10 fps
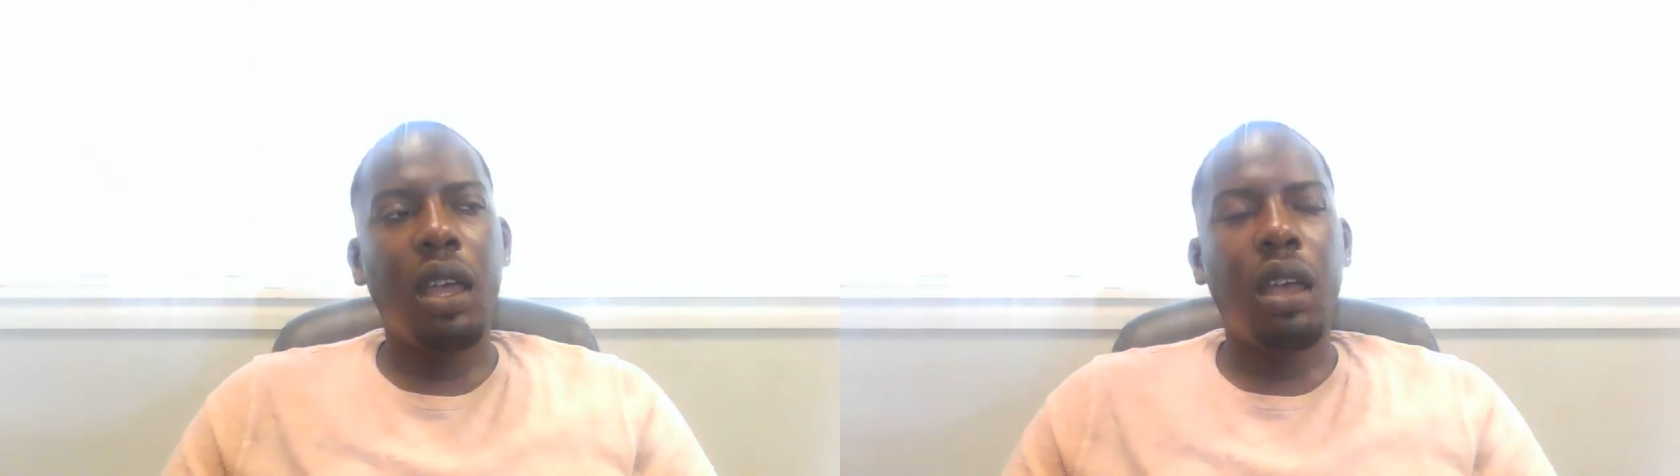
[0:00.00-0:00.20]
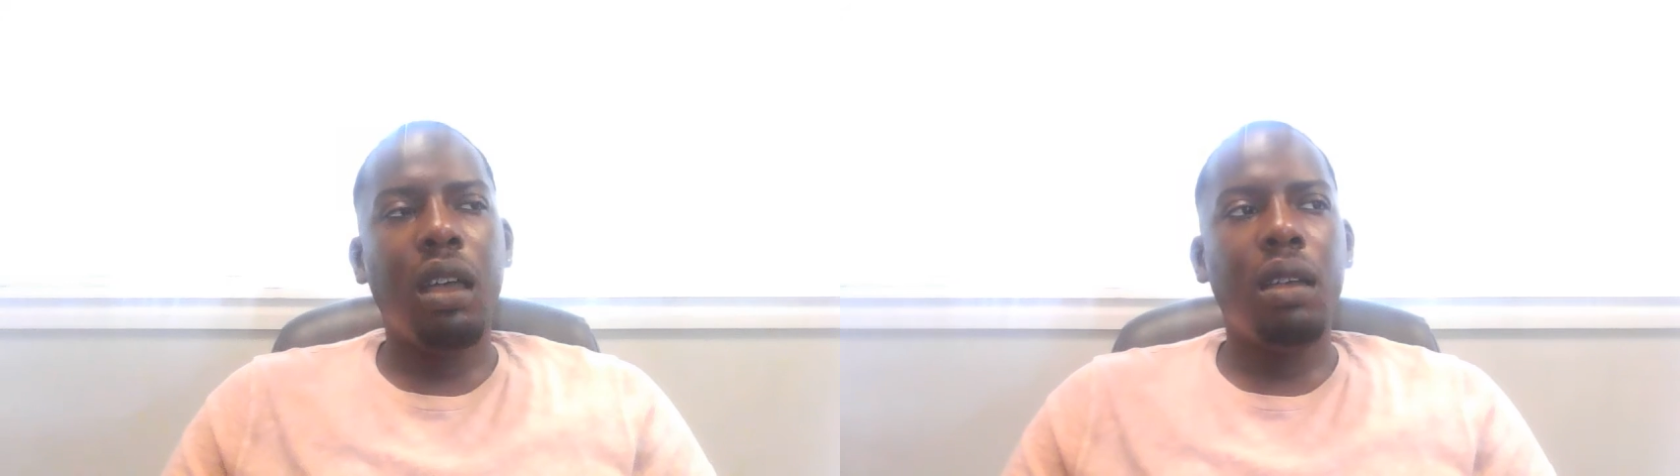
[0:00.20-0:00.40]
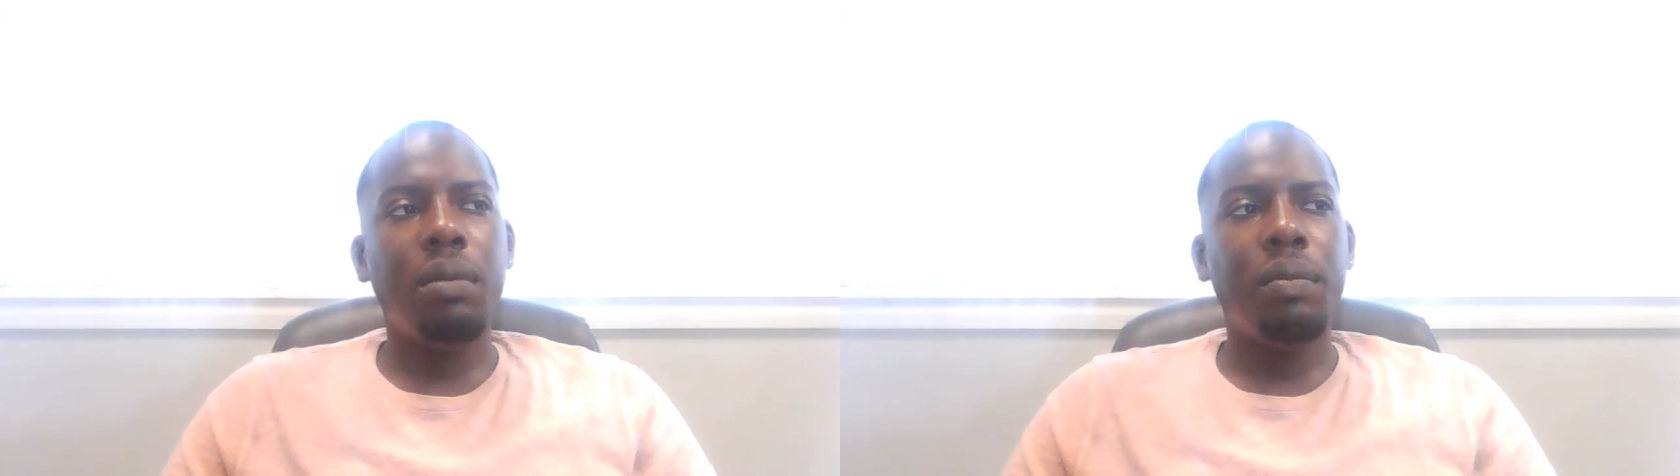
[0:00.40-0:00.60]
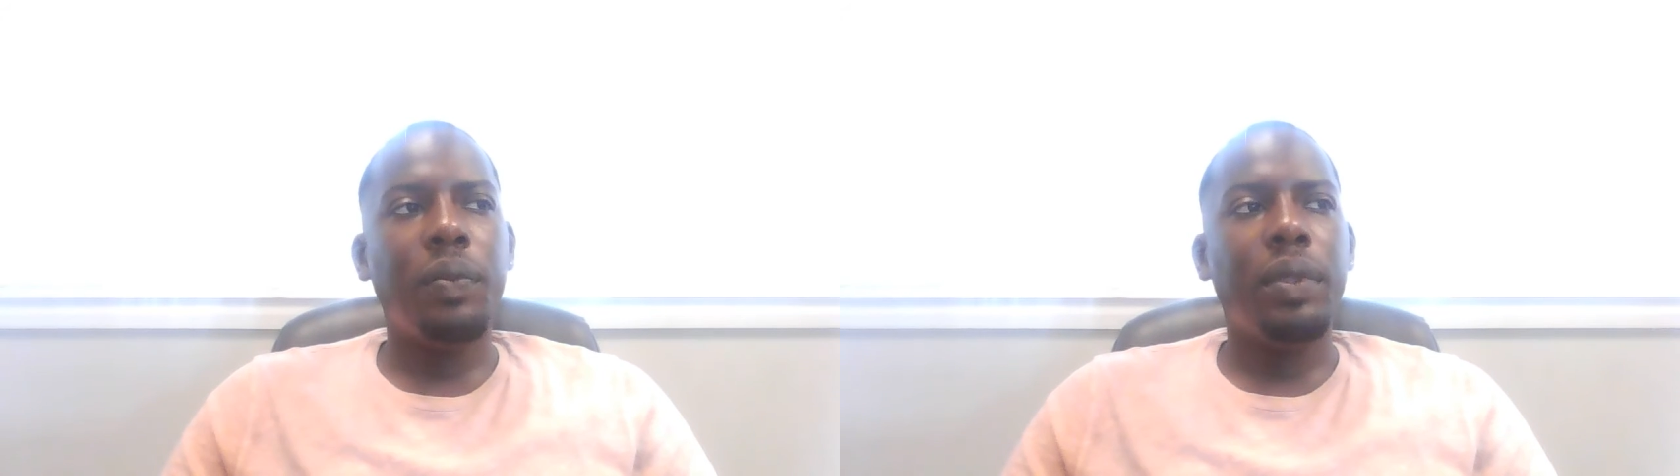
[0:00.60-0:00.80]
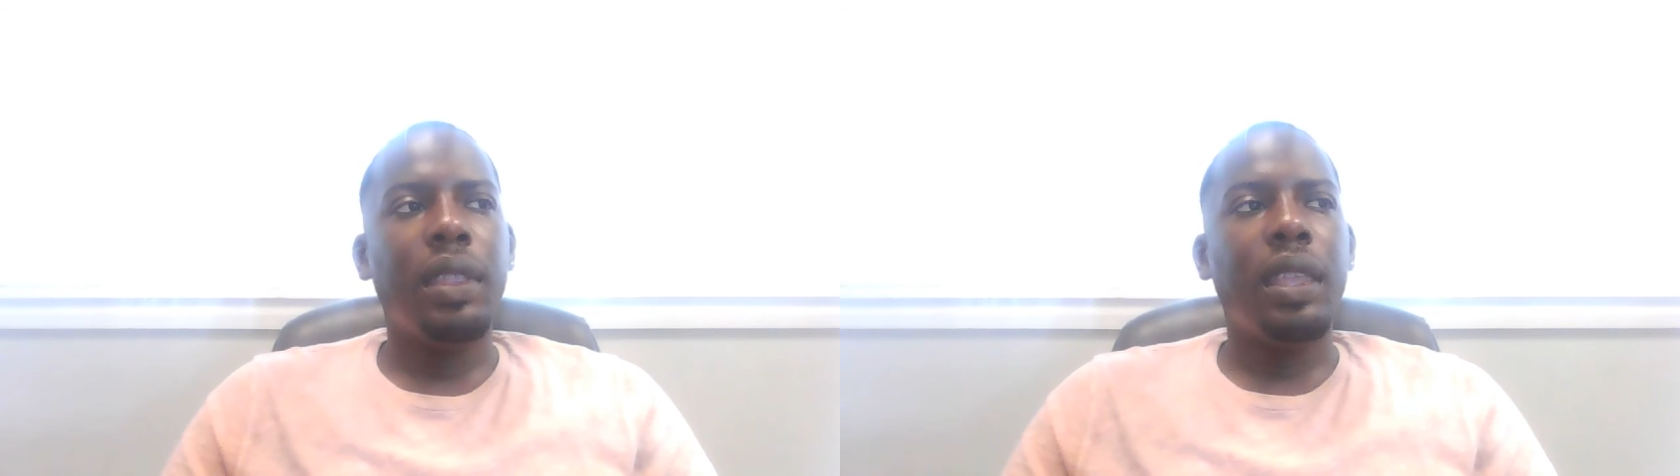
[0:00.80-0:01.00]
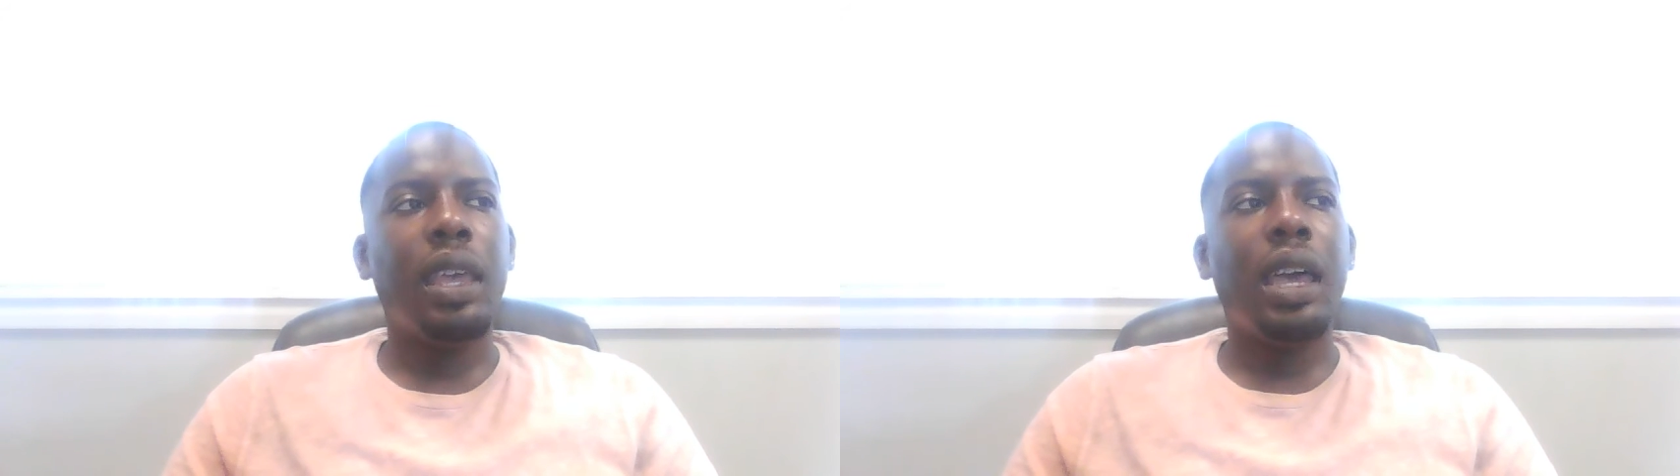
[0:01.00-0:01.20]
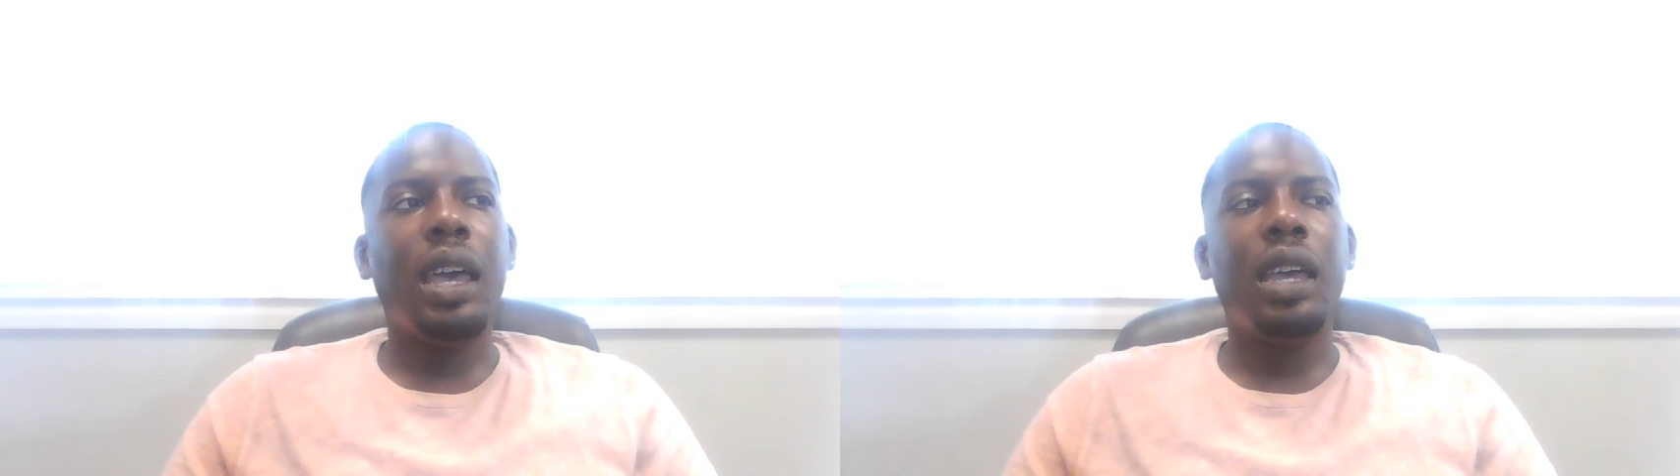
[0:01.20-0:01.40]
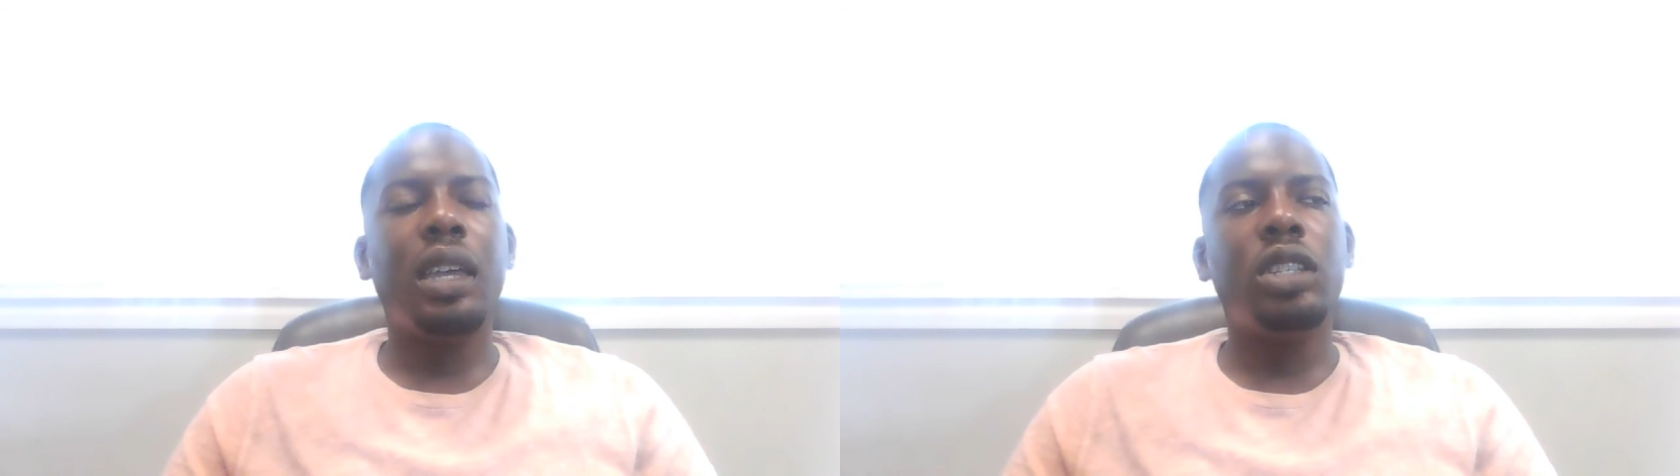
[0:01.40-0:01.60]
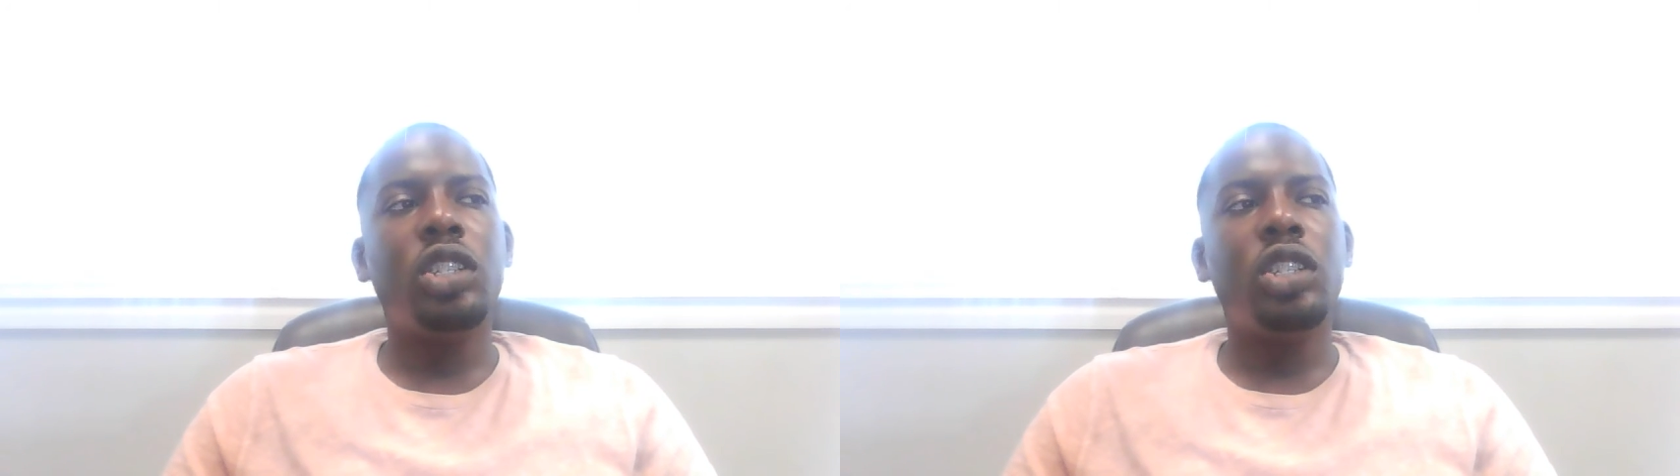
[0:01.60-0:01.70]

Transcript: um, and